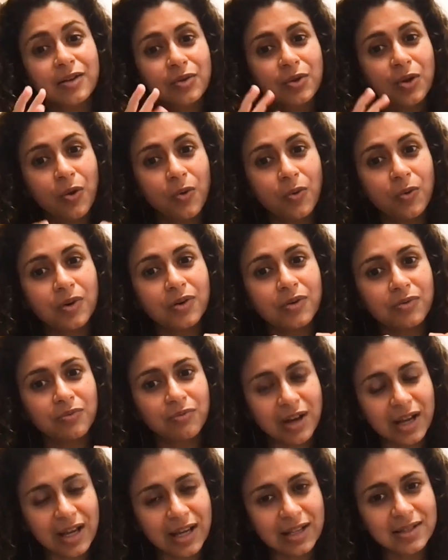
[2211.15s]
had
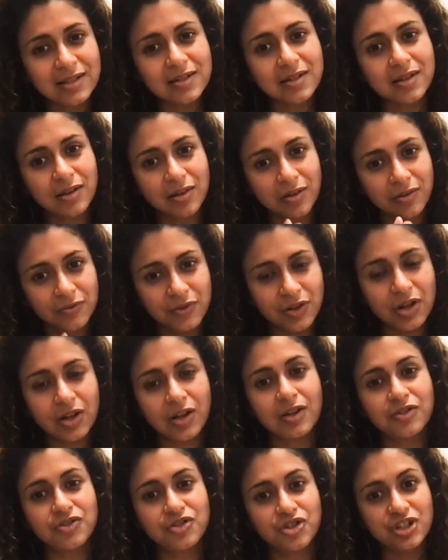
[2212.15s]
lower rates
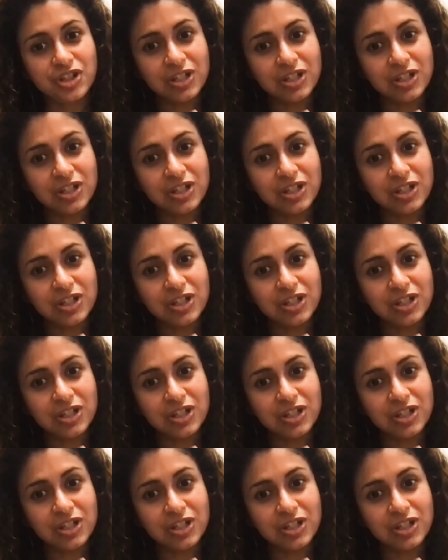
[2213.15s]
of